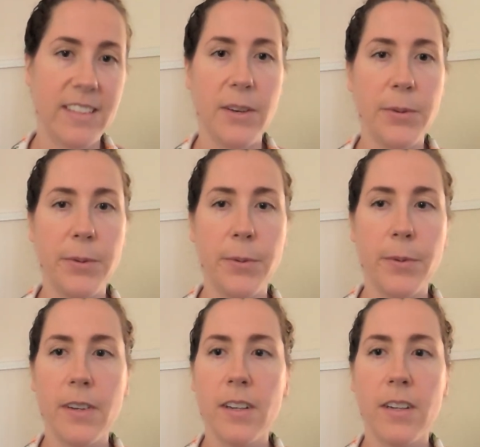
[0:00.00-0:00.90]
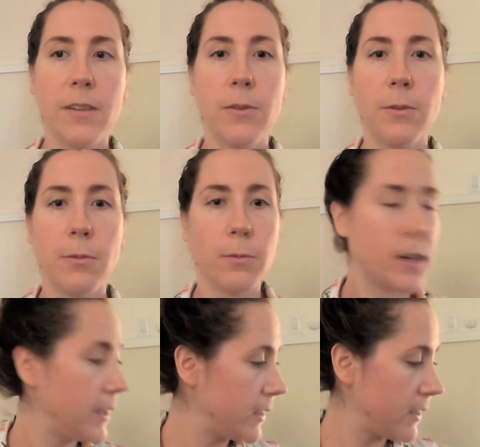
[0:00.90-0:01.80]
So,
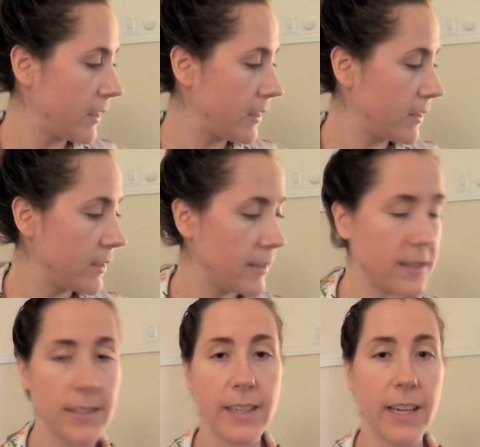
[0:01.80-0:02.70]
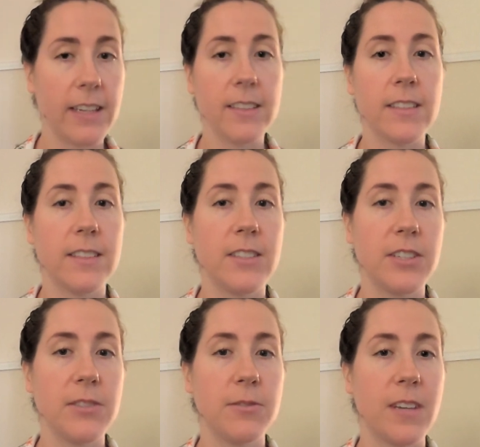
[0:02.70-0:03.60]
what does the analyst
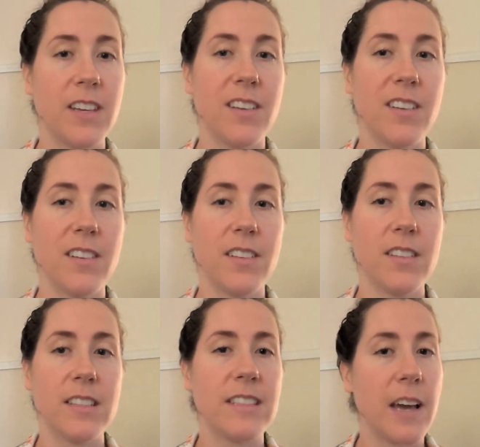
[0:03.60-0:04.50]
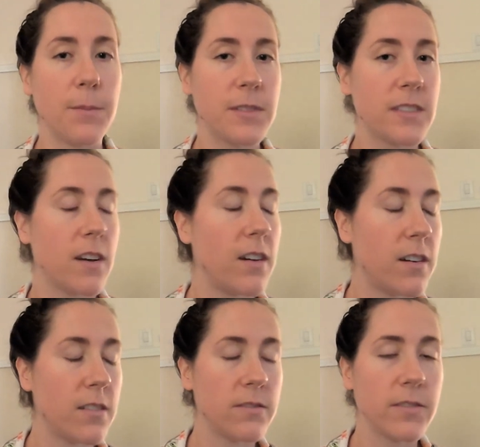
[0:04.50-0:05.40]
do in the steps
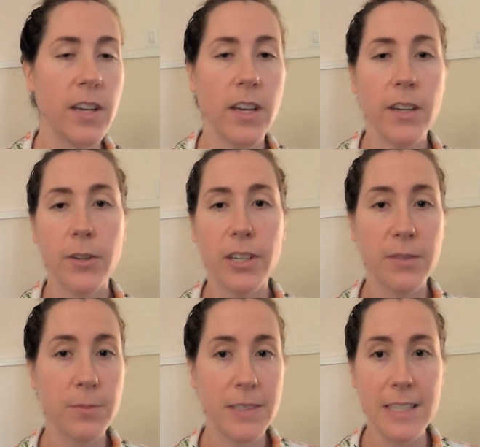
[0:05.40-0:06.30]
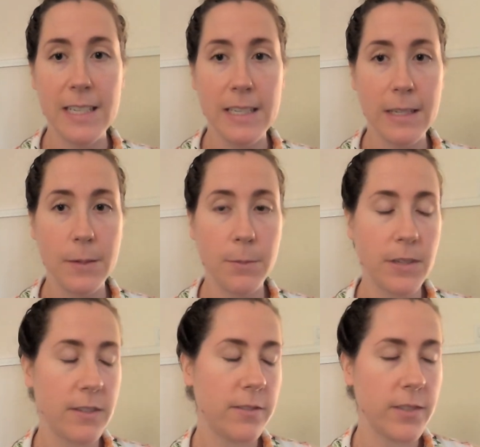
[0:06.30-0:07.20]
of CRISP
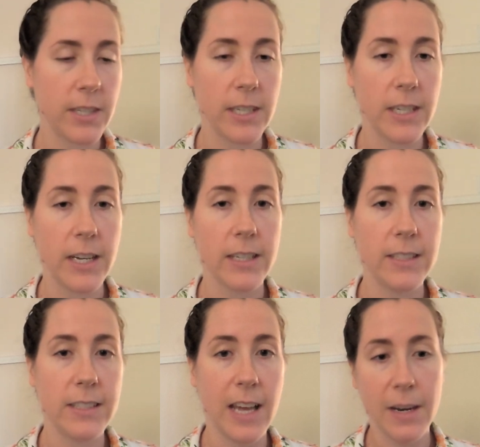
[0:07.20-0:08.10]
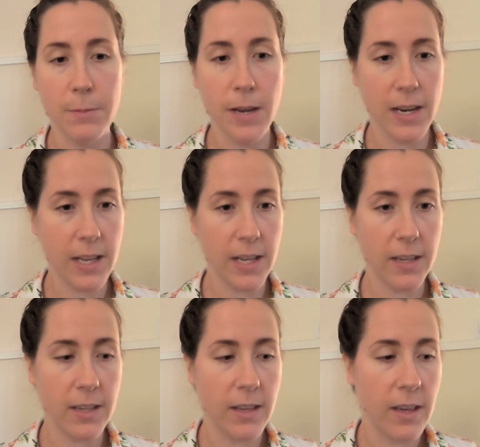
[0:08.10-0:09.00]
DM for data
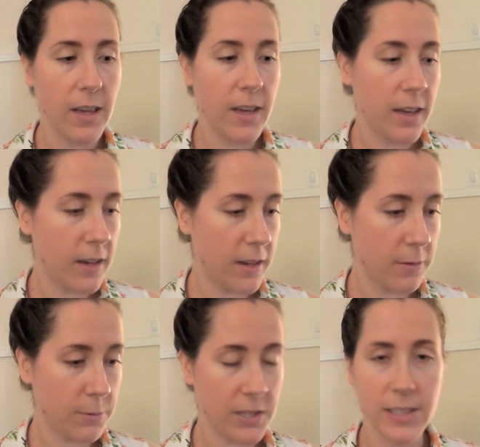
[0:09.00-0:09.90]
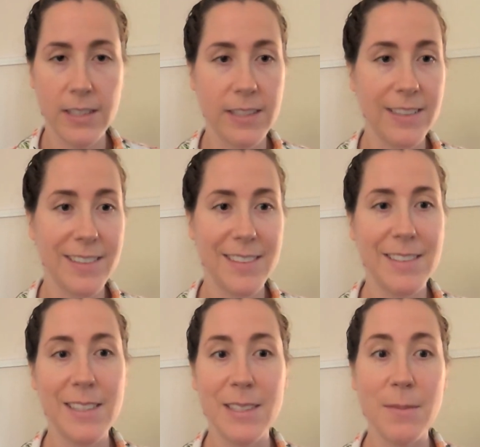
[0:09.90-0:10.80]
mining, which is a
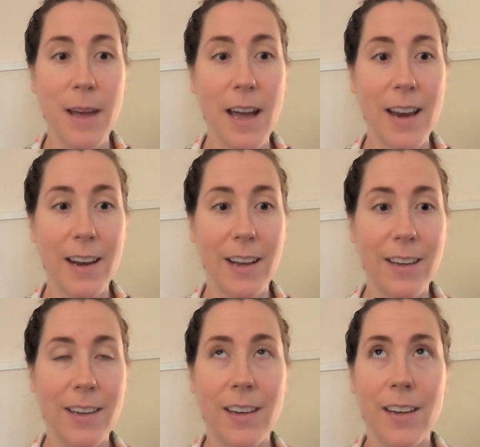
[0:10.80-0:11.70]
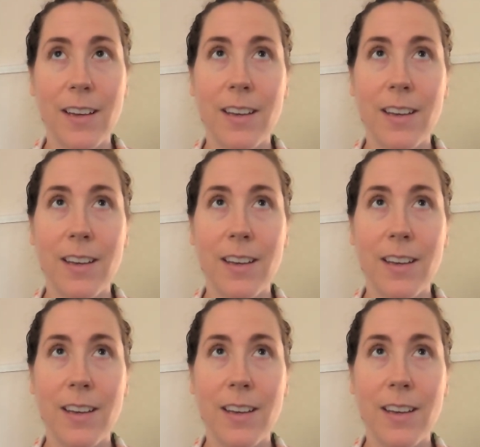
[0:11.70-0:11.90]
systematic